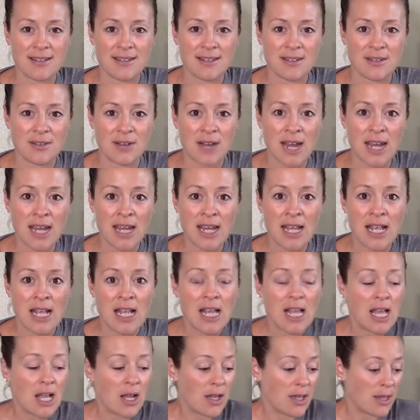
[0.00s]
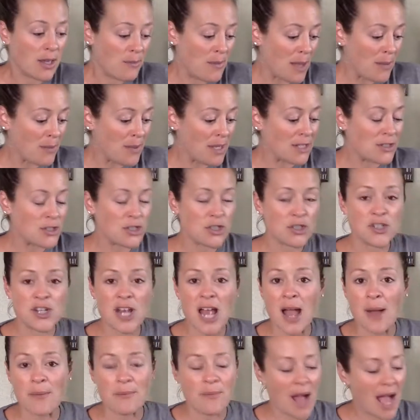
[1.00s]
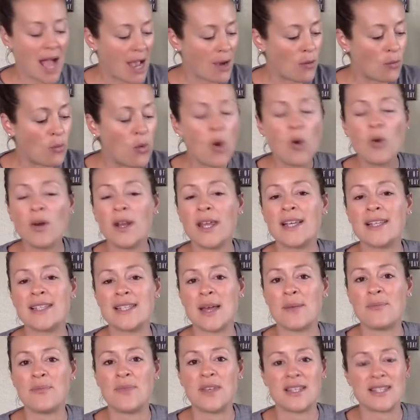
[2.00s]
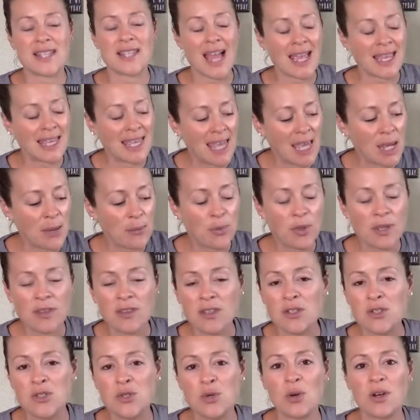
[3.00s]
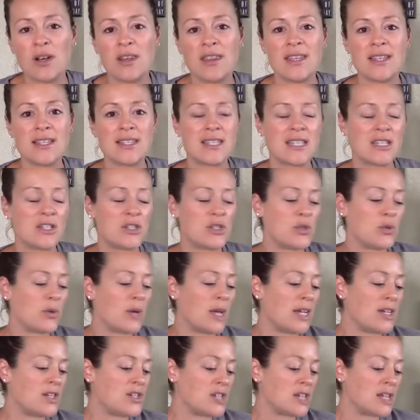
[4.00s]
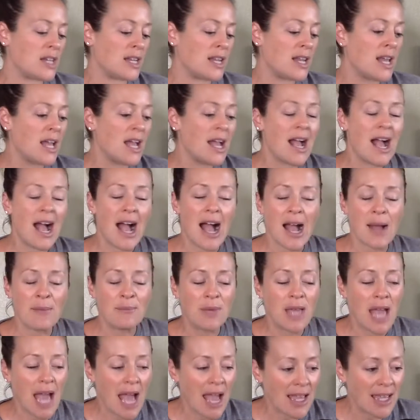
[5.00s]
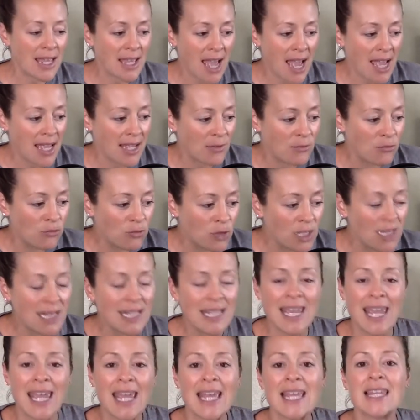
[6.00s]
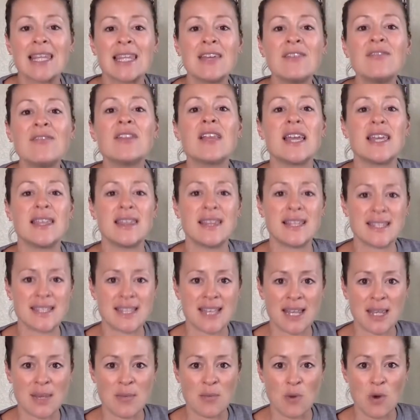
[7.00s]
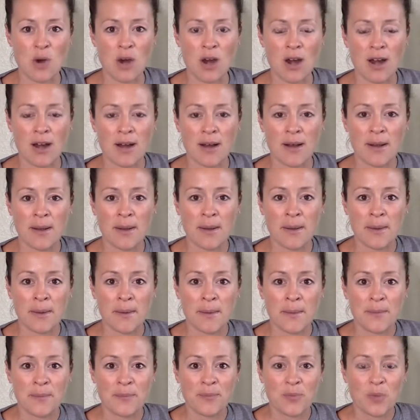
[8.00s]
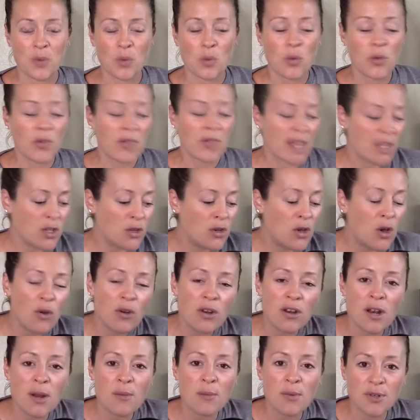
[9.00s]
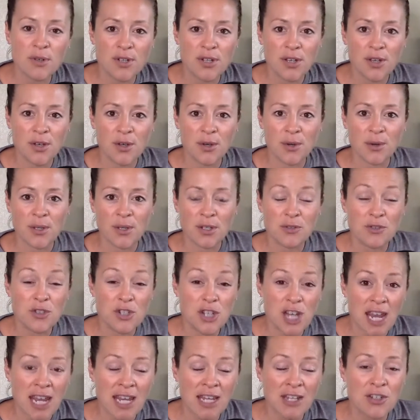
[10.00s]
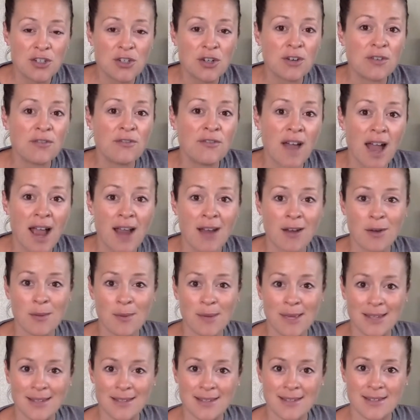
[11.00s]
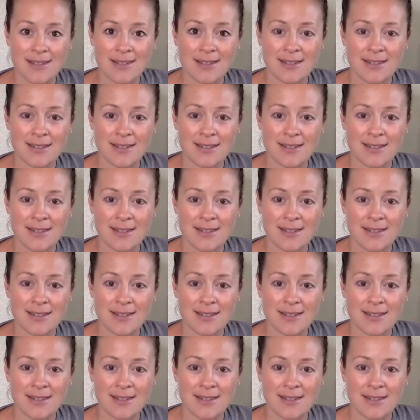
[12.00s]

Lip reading: Right? Maybe it's your job. I won't accept this. I can't bring the joy to this situation. I really can't live like this anymore. Well, then you go to number two and you change your environment.